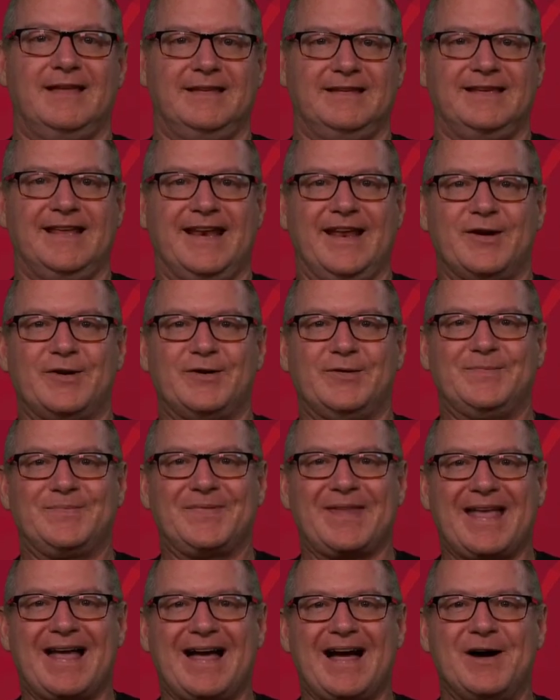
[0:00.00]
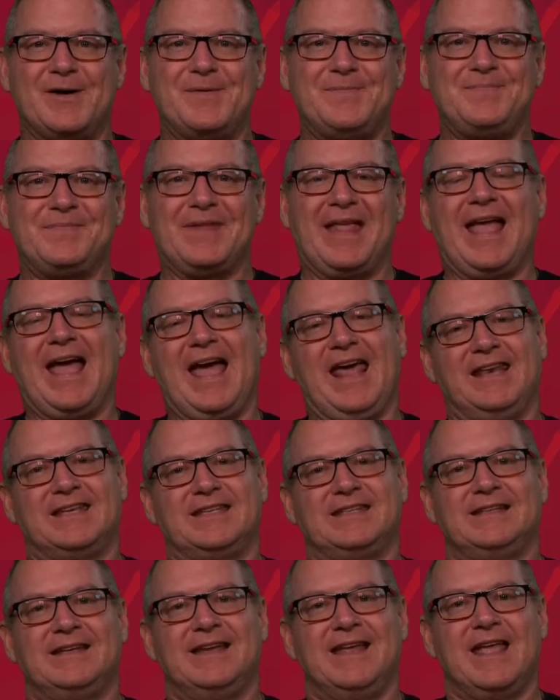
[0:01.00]
G'day all.
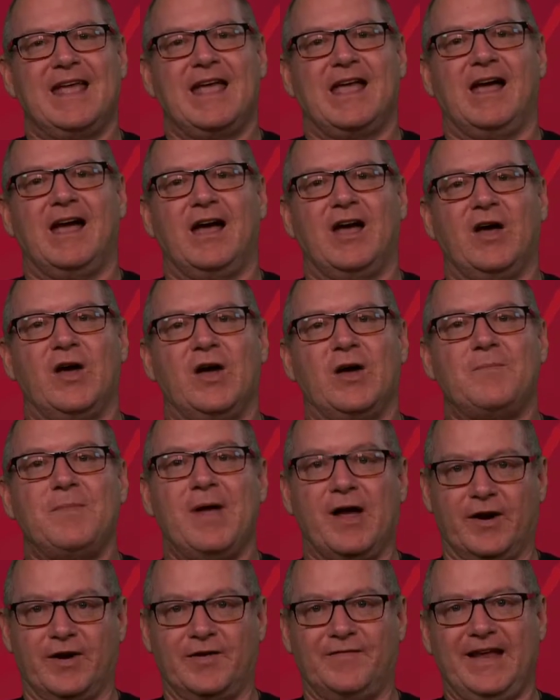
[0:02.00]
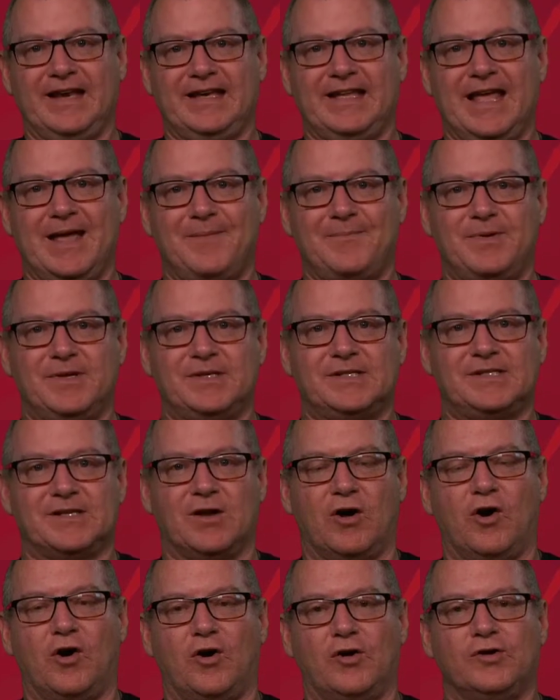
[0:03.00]
At Mount Gravatt campus
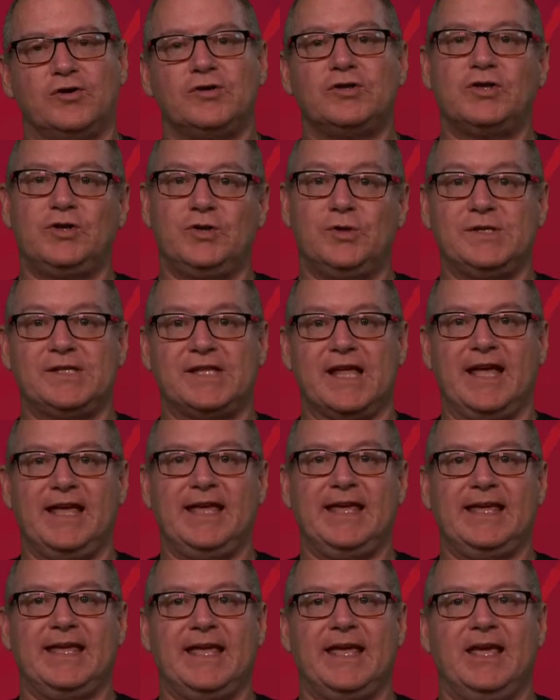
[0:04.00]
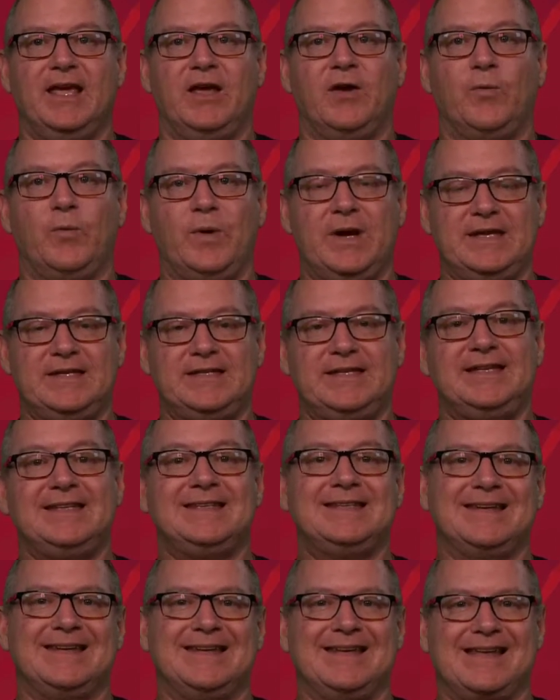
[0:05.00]
on Tuesday, we
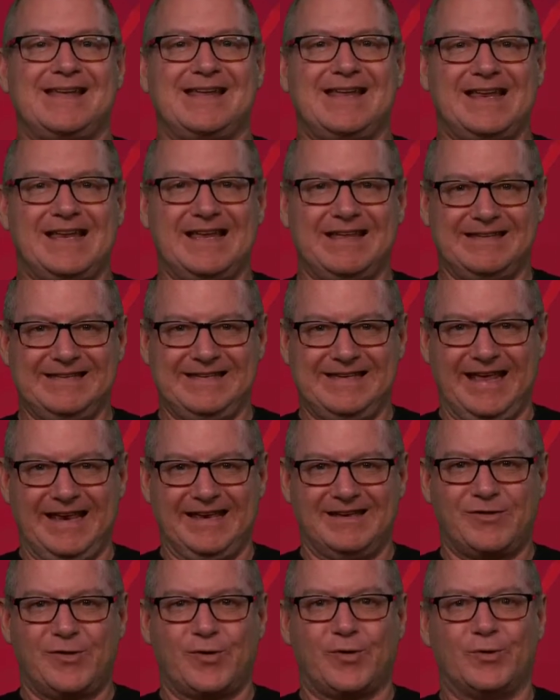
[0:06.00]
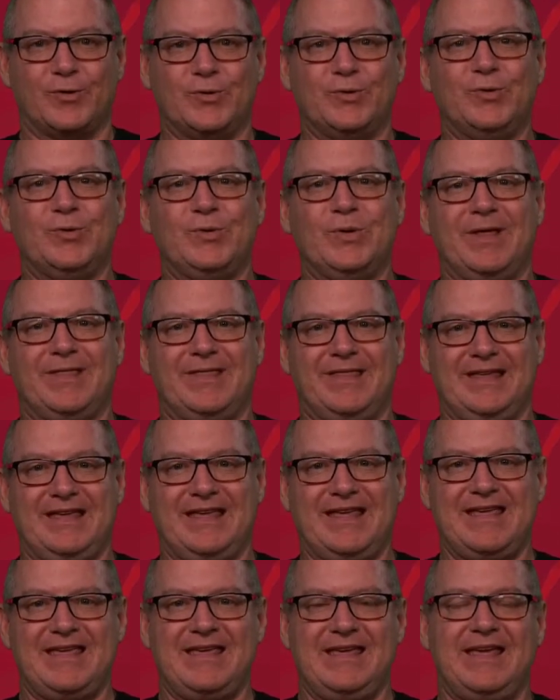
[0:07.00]
did get through
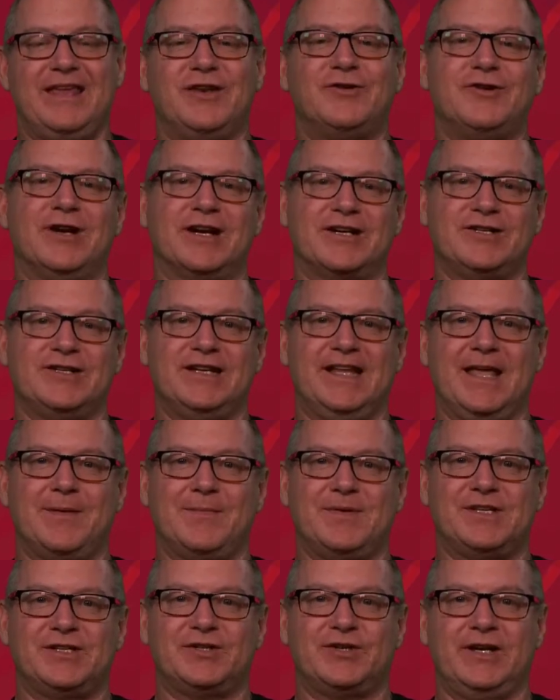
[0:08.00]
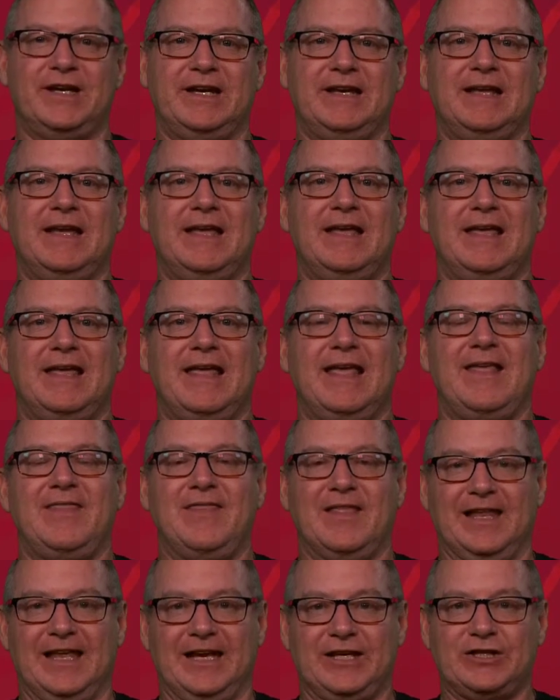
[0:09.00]
the introduction to chemistry in the
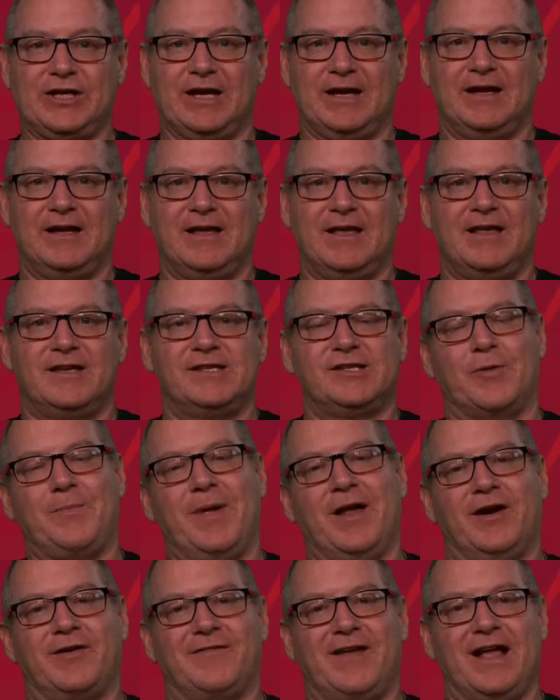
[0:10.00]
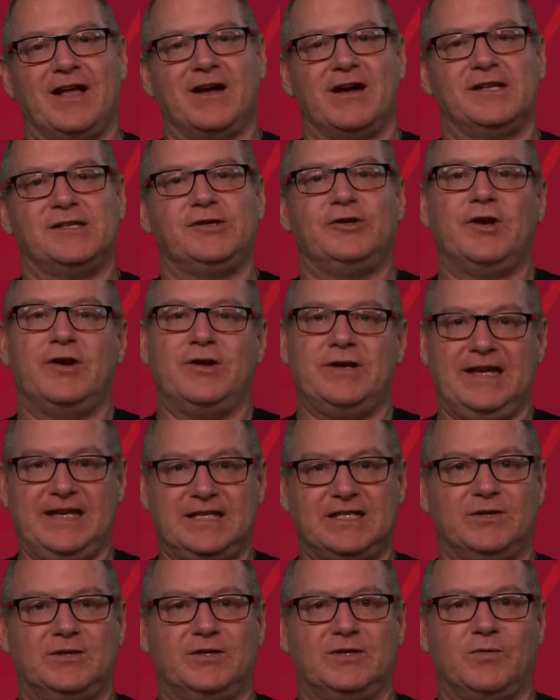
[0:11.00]
lecture. So Mount Gravatt guys, you don't need
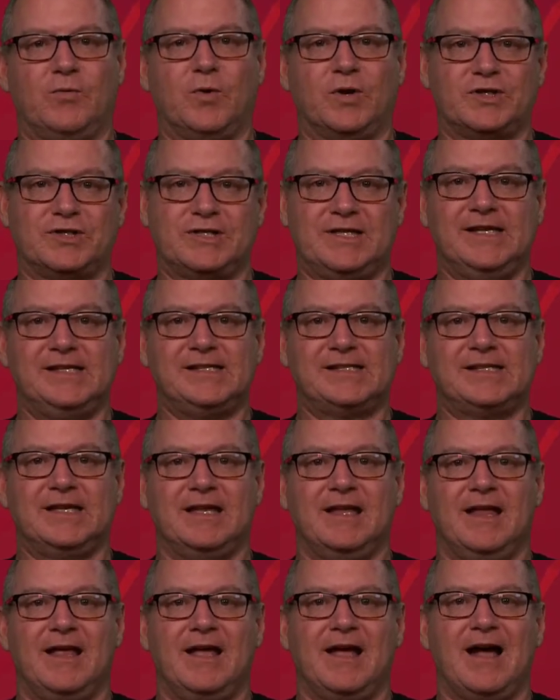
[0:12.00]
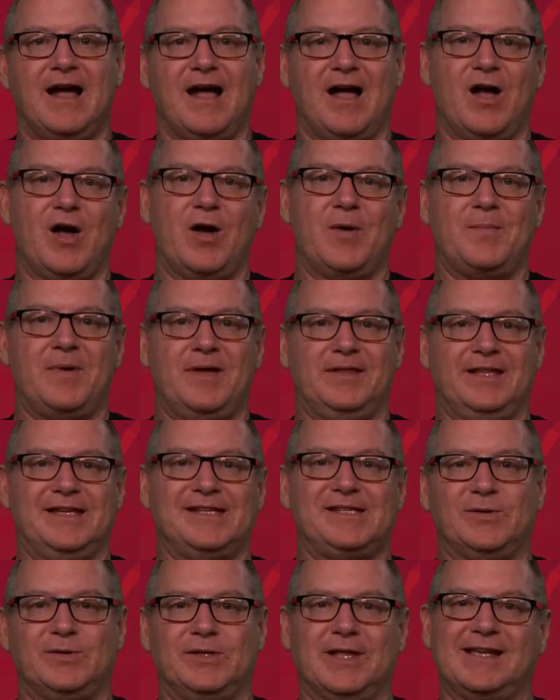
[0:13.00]
to watch this unless
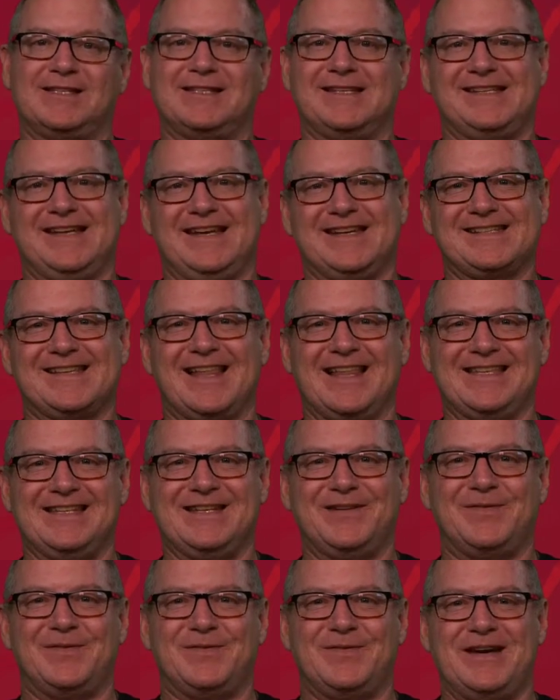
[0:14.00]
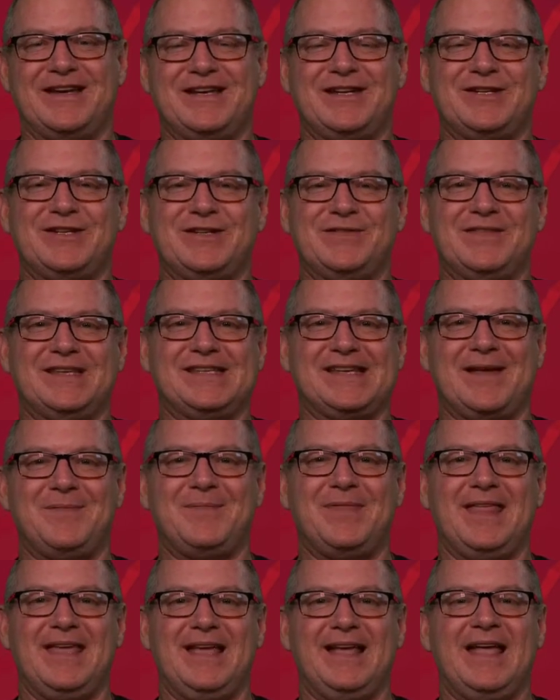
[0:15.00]
you would like to see a slightly different rendition of the same
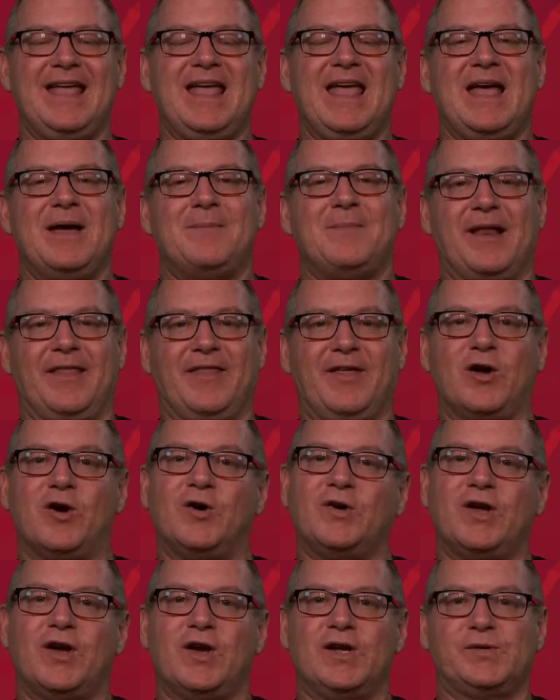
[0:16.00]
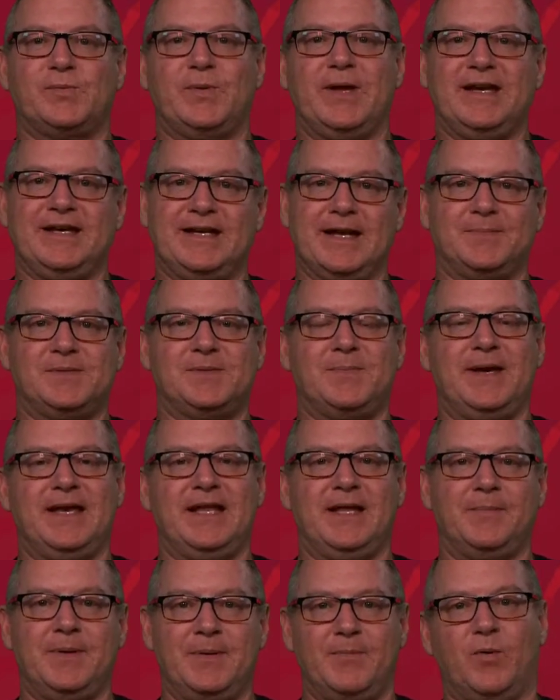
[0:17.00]
thing. But at the Gold Coast, we ended up spending
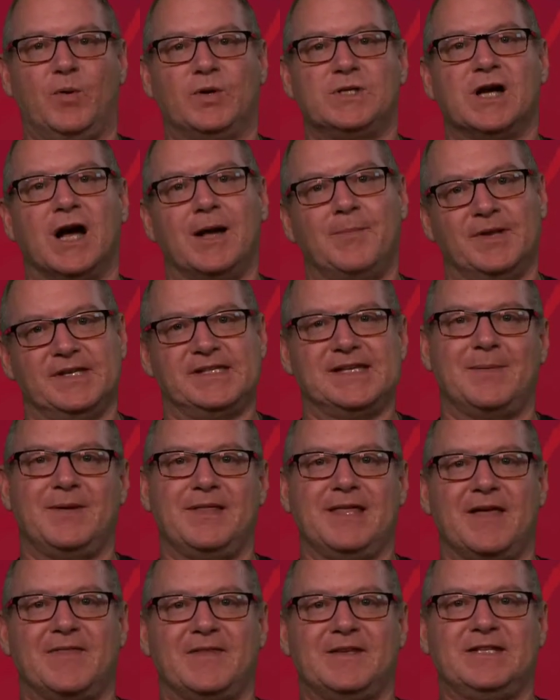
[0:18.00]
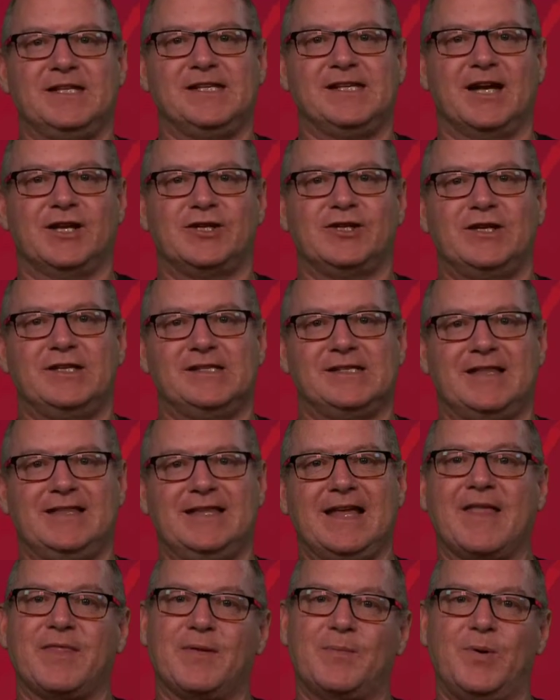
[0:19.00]
a bit more time on some of the other discussions and the
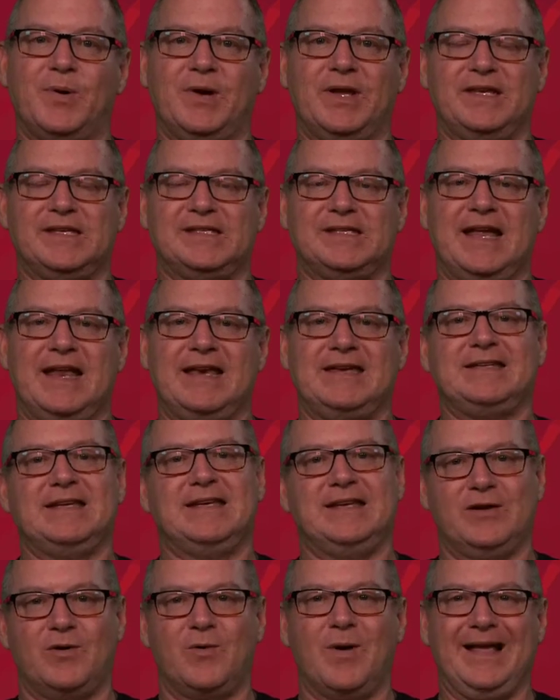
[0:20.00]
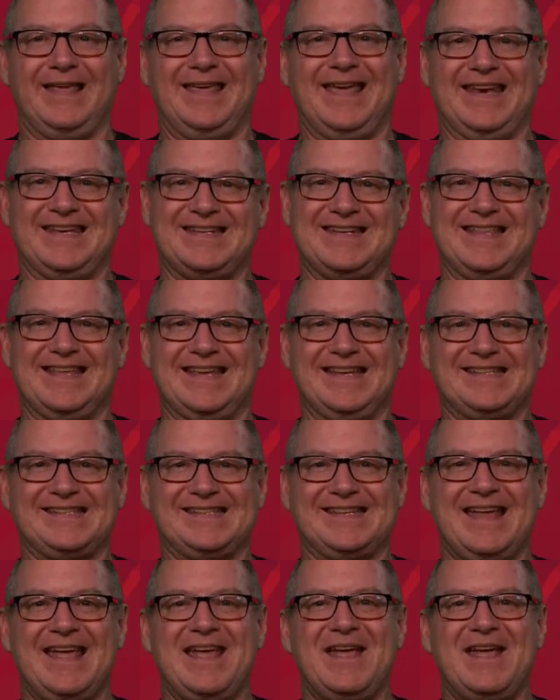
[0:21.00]
other points and didn't quite get to this.